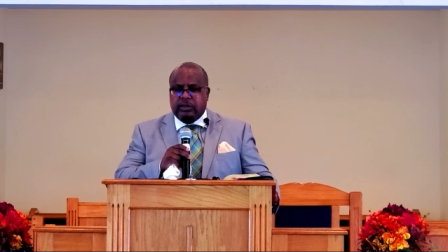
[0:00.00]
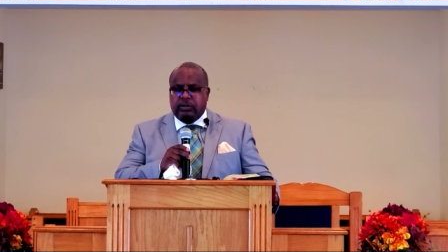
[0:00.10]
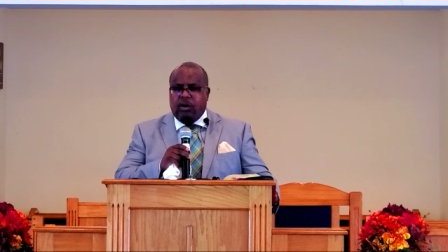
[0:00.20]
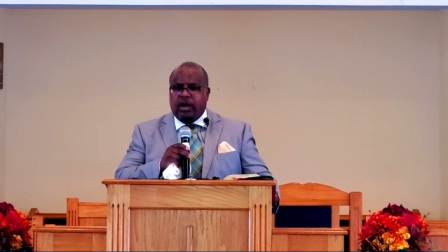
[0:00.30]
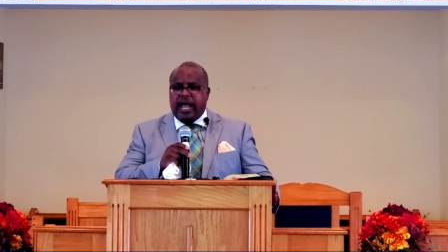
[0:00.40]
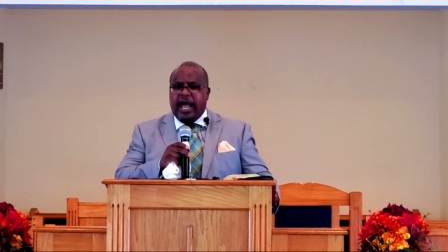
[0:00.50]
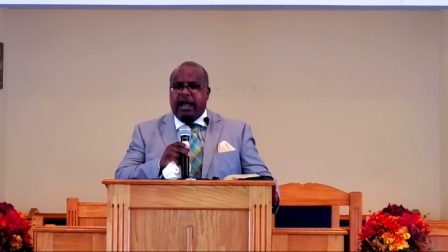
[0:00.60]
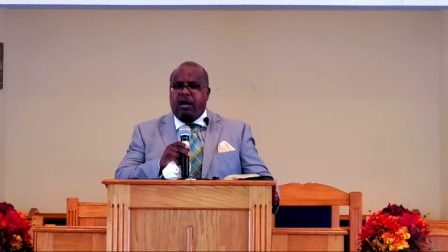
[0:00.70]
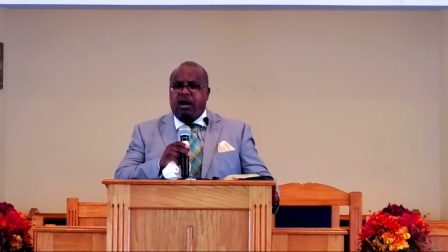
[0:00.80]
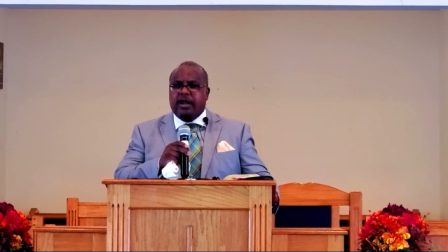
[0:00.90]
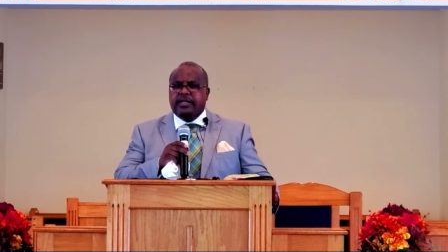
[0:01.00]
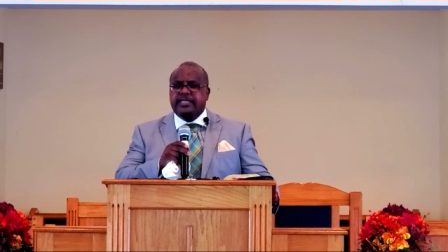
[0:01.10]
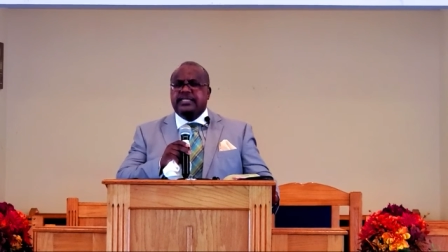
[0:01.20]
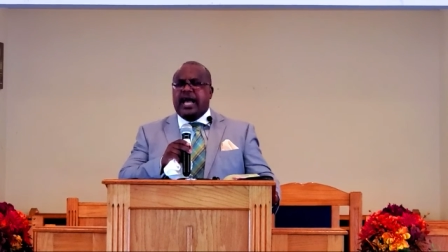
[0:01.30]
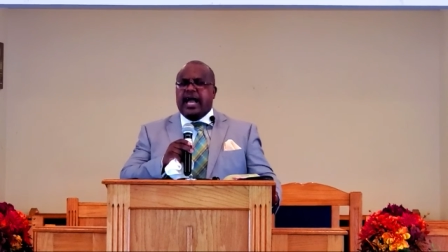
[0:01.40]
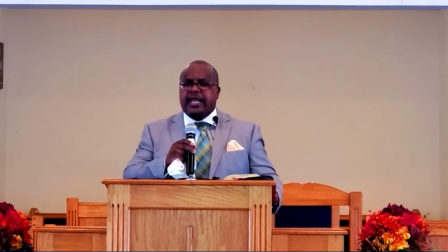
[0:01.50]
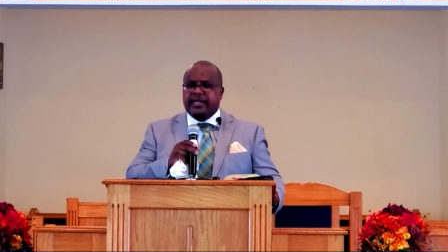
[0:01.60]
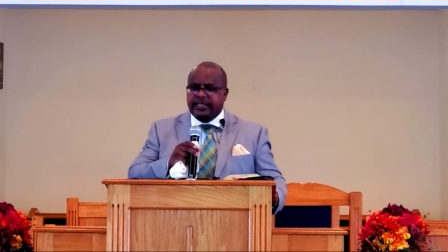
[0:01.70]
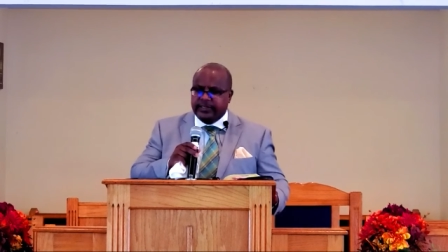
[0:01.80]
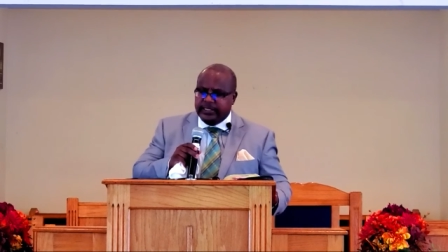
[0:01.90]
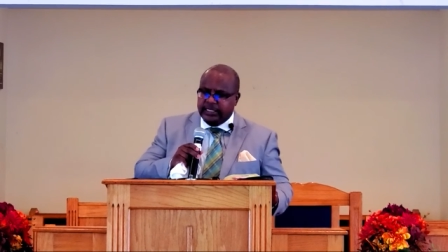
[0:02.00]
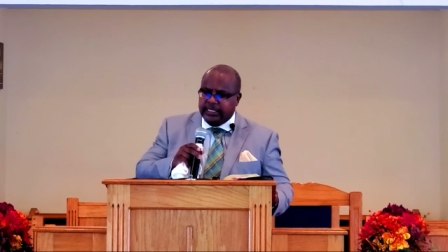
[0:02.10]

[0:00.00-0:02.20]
Lord, our heart desire